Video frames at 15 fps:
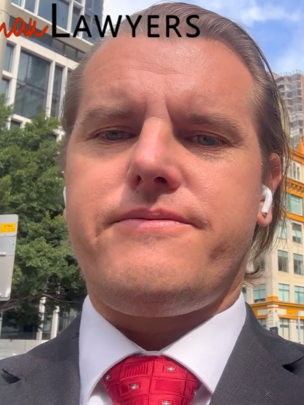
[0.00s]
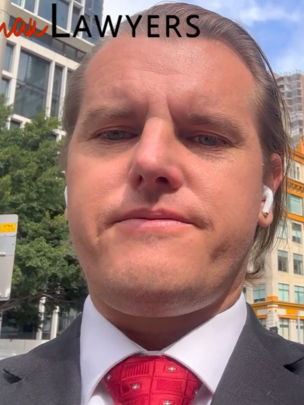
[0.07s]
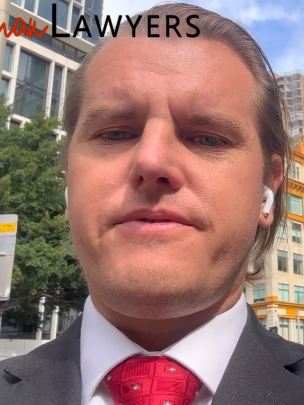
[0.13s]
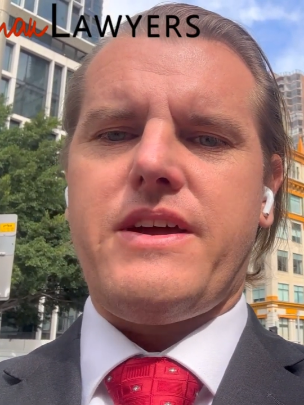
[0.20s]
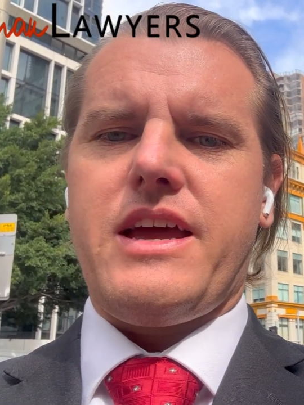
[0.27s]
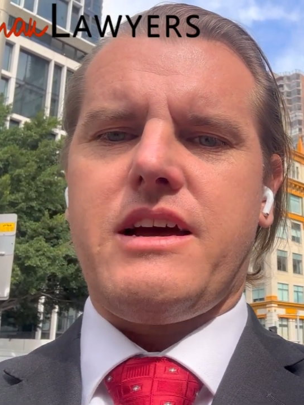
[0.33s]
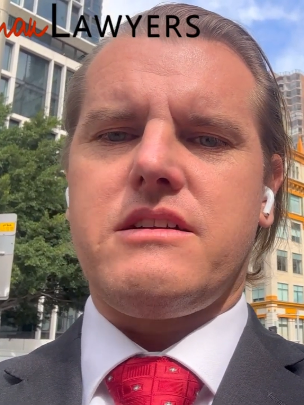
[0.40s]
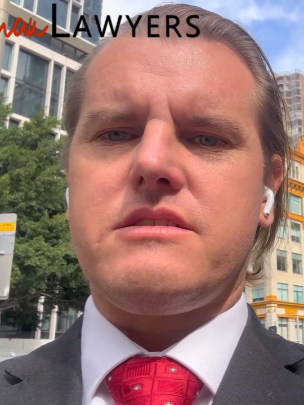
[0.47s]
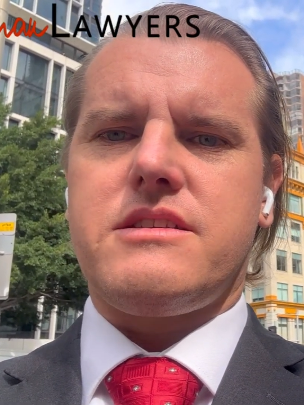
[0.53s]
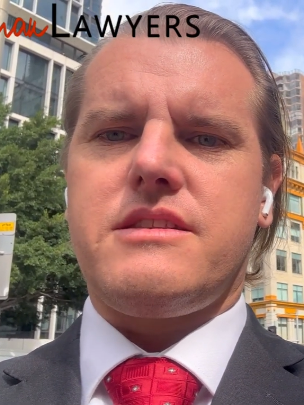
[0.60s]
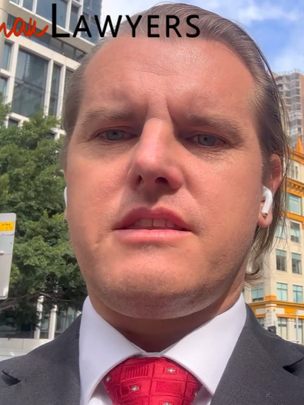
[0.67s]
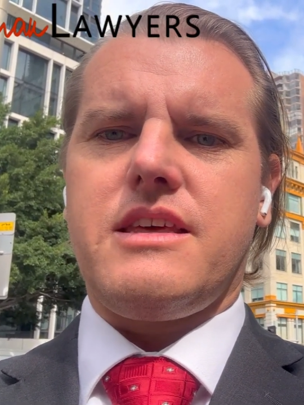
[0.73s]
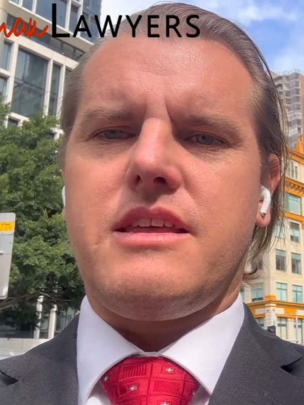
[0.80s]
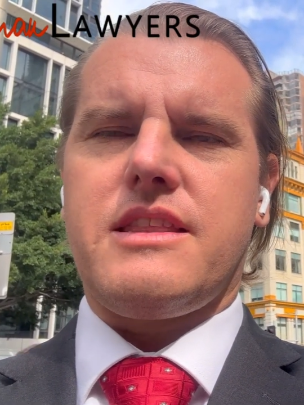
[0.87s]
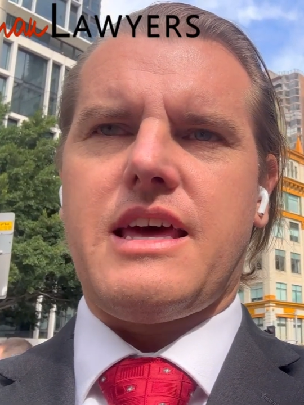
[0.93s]
found
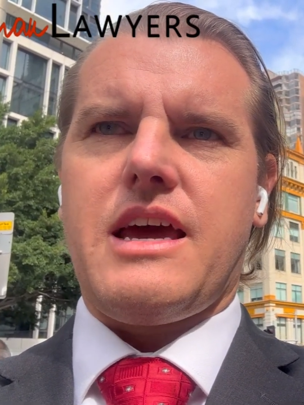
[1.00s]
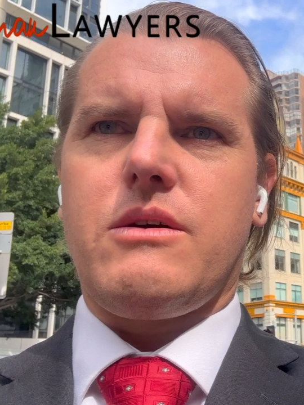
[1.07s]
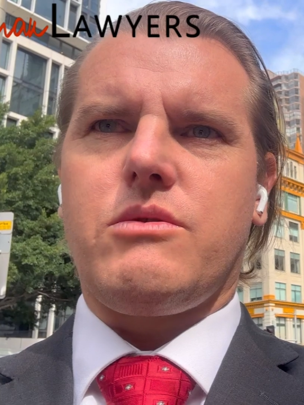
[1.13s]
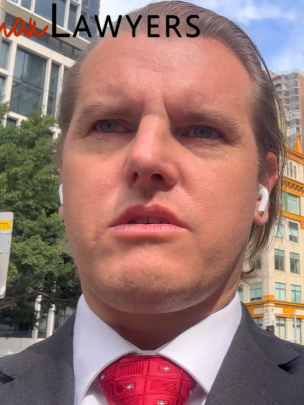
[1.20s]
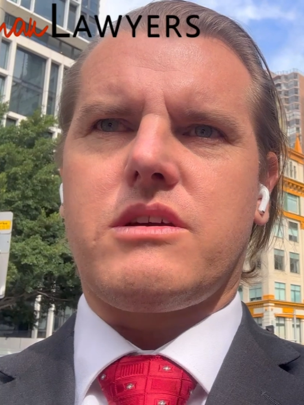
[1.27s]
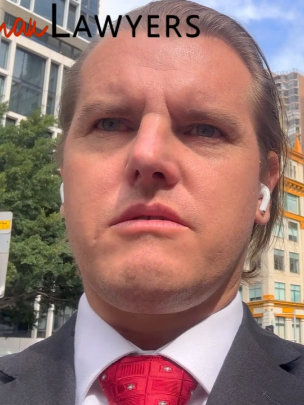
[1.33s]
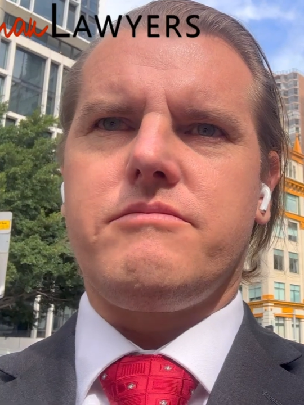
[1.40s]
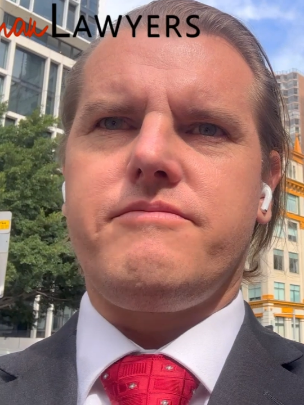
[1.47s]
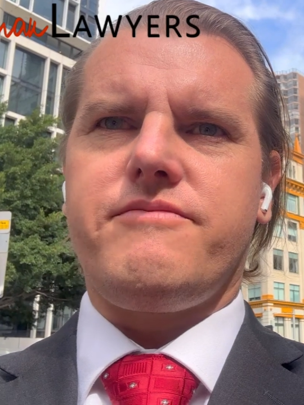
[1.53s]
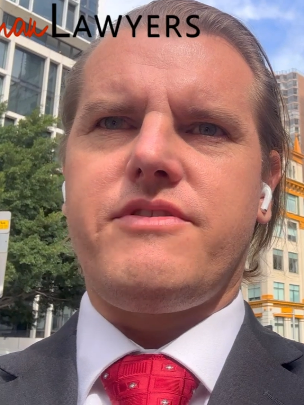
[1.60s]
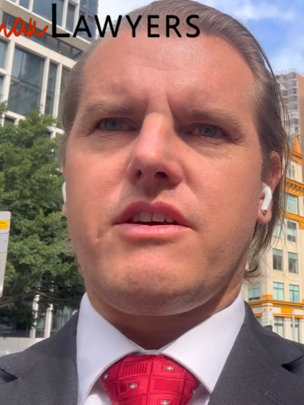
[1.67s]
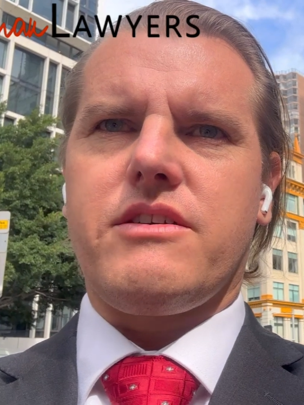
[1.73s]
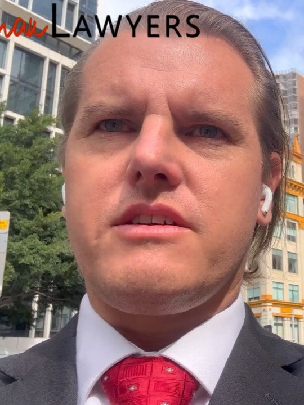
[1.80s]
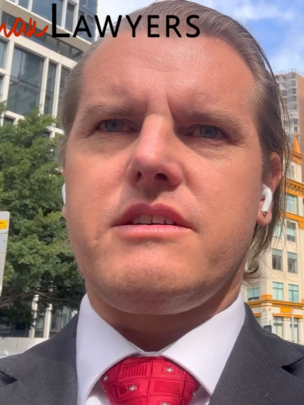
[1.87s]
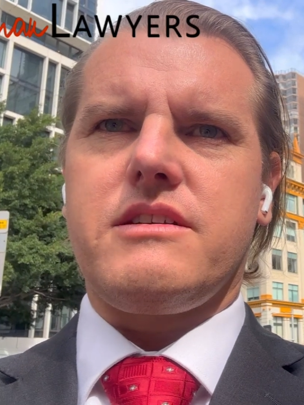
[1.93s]
that they were
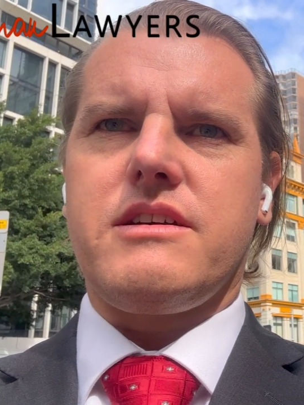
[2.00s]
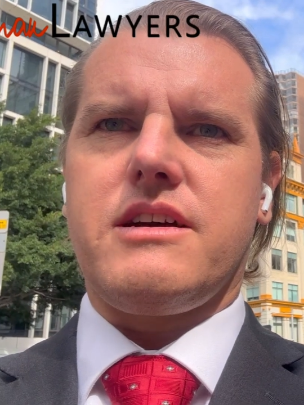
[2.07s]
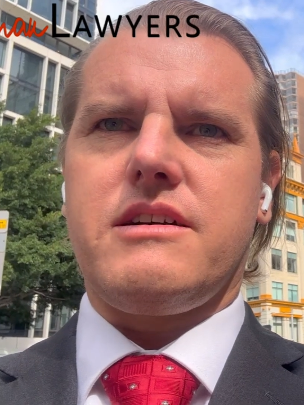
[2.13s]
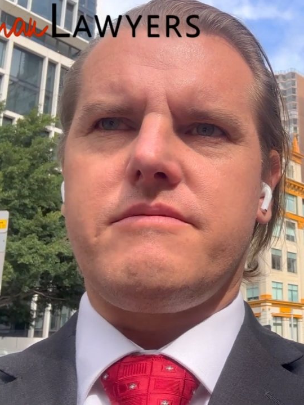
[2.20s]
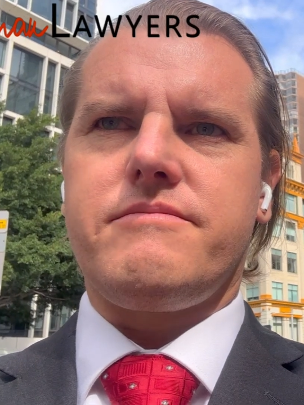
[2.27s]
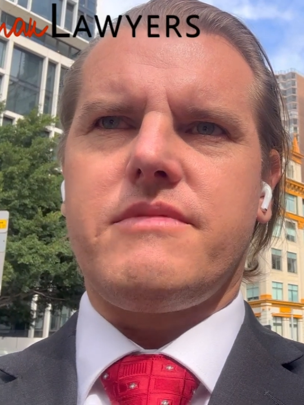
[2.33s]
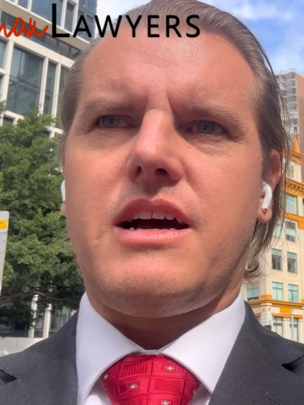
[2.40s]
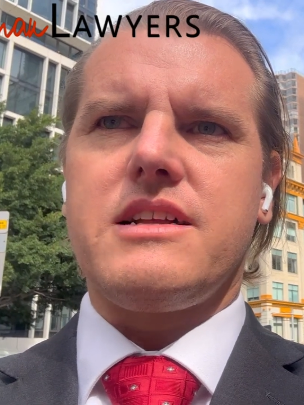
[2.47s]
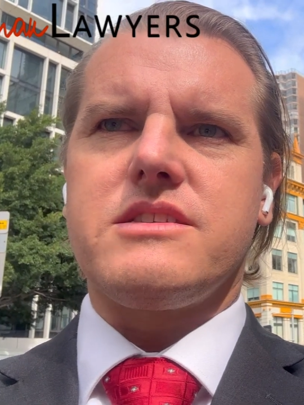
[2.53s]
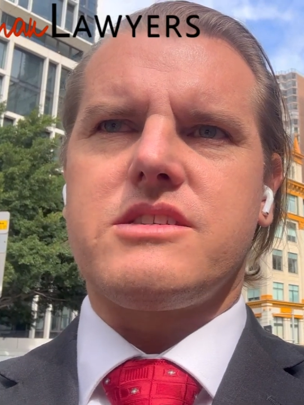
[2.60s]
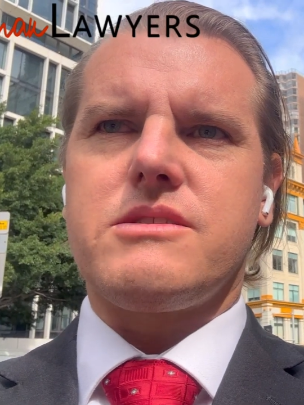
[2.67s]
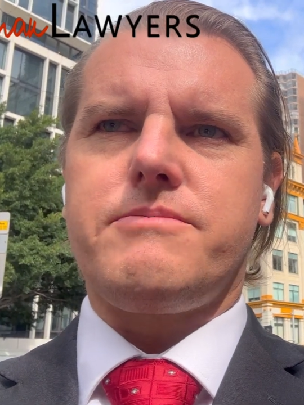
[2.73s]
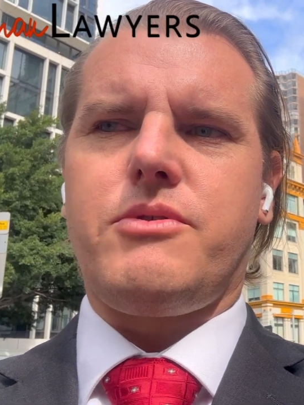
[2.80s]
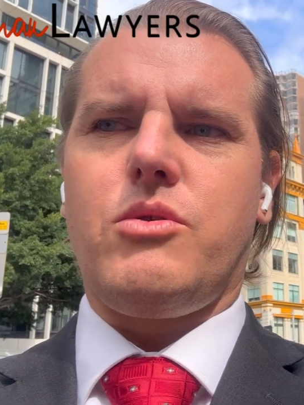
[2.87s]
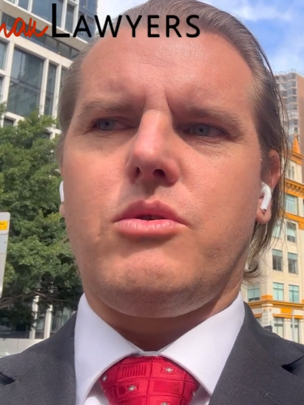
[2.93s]
very
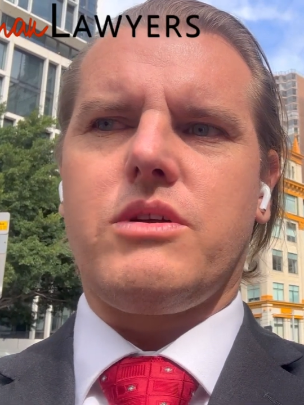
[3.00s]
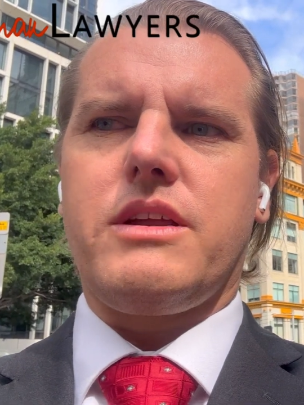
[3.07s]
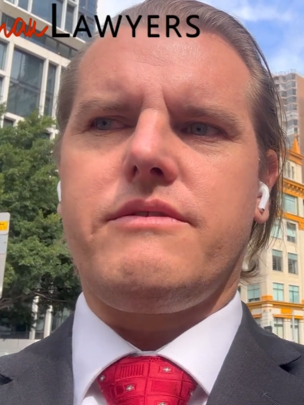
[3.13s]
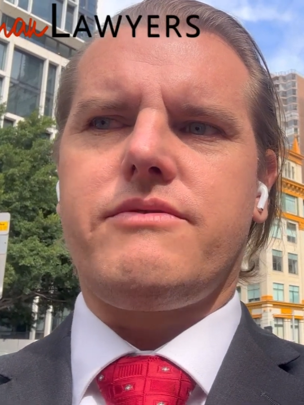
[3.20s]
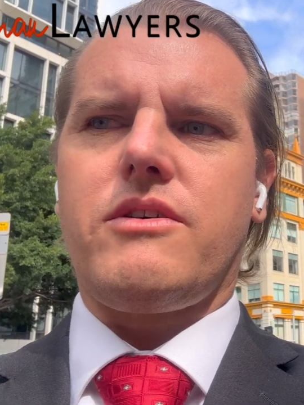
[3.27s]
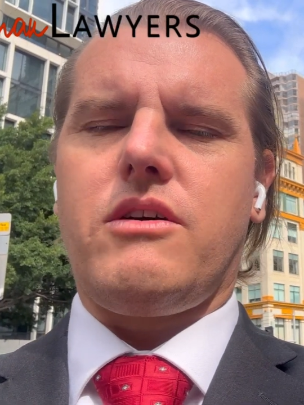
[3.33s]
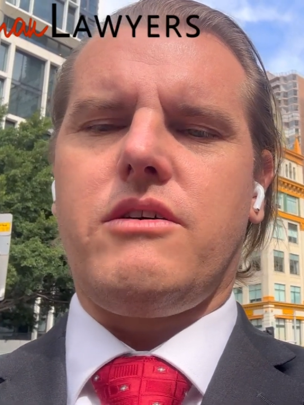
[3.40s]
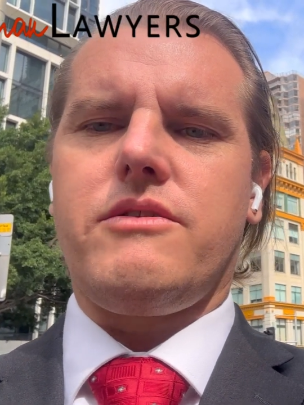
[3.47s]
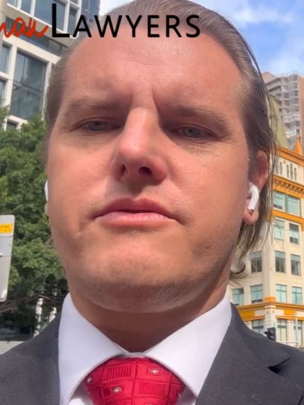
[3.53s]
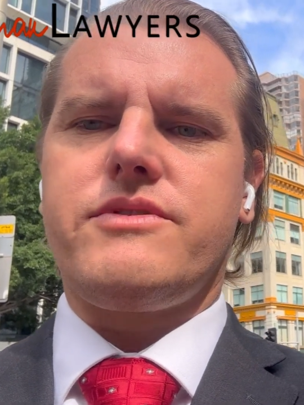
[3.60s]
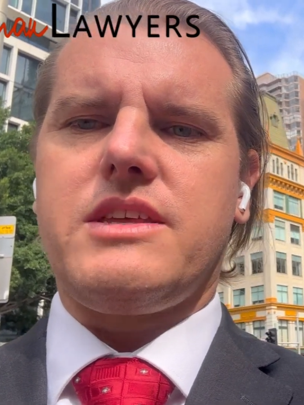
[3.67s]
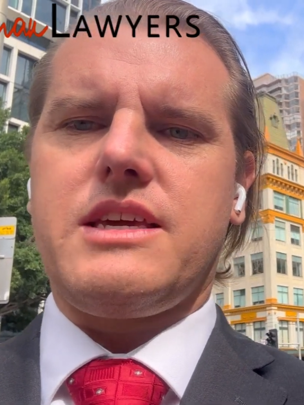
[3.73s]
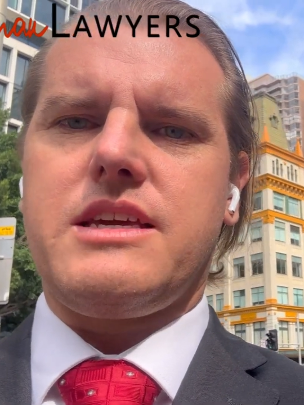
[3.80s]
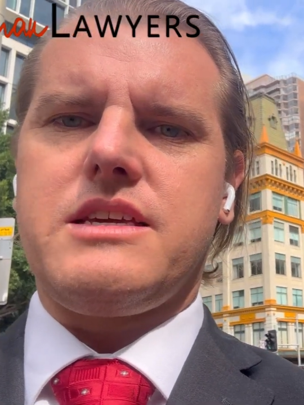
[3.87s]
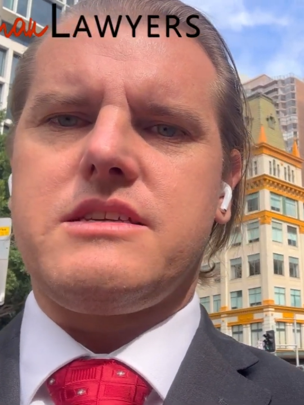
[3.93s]
unsupportive of
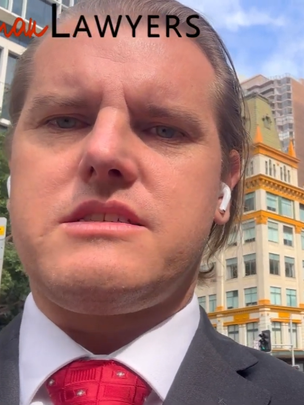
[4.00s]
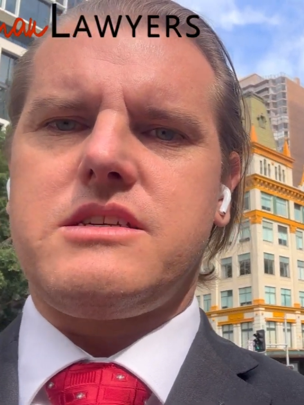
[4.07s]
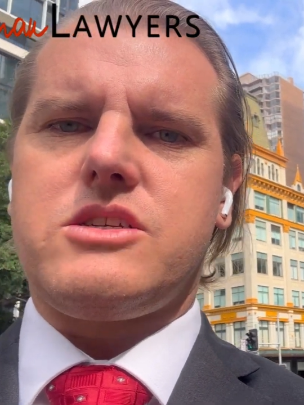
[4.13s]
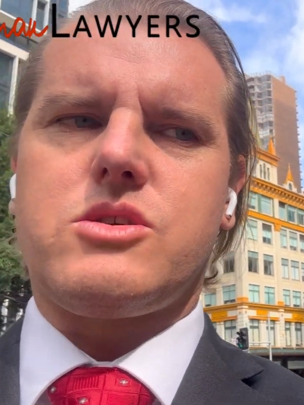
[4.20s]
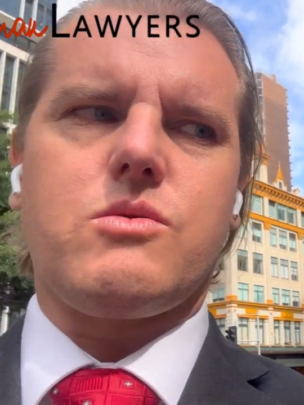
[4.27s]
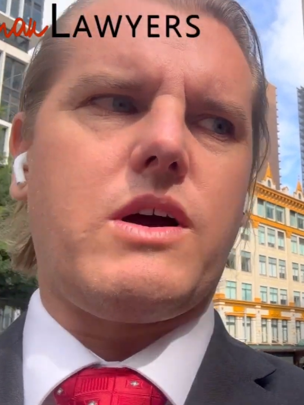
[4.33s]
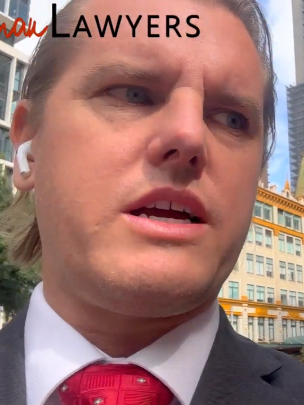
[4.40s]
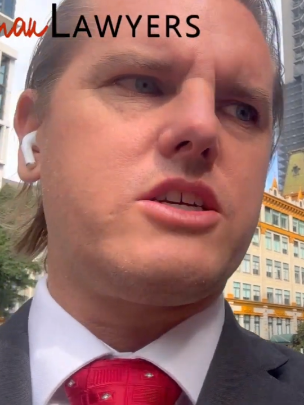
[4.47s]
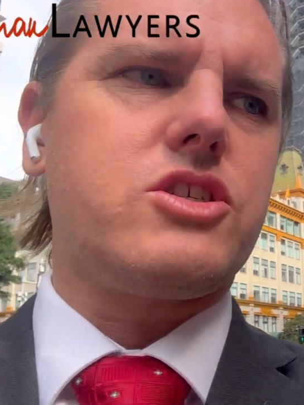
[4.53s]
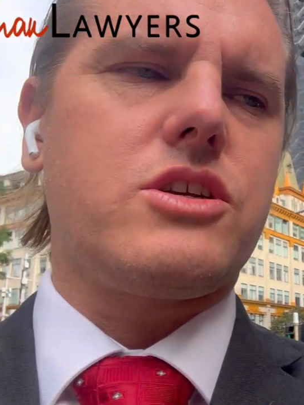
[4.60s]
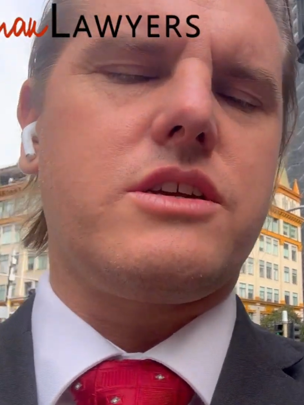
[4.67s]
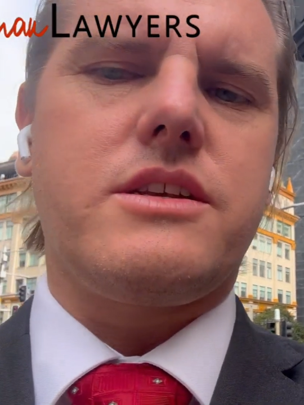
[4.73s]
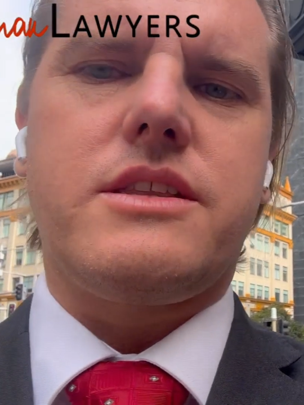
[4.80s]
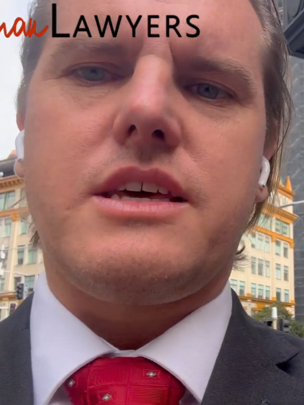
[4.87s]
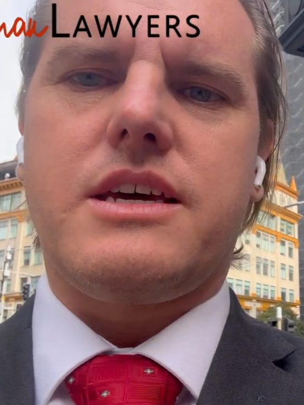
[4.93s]
the
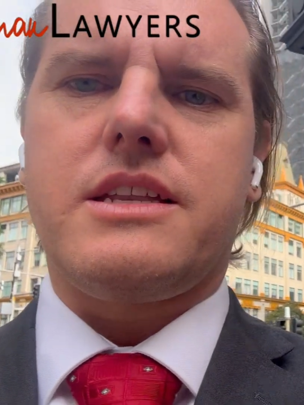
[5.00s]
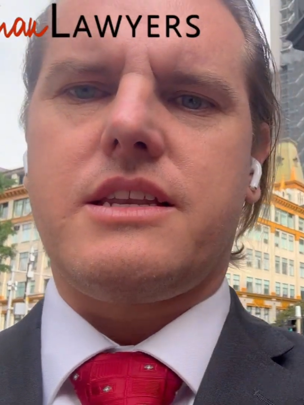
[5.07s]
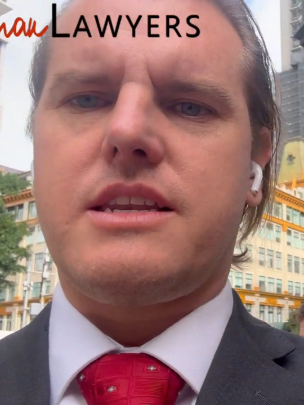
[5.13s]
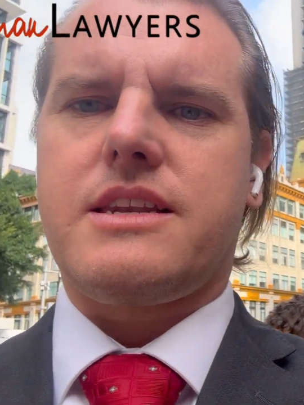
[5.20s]
situation that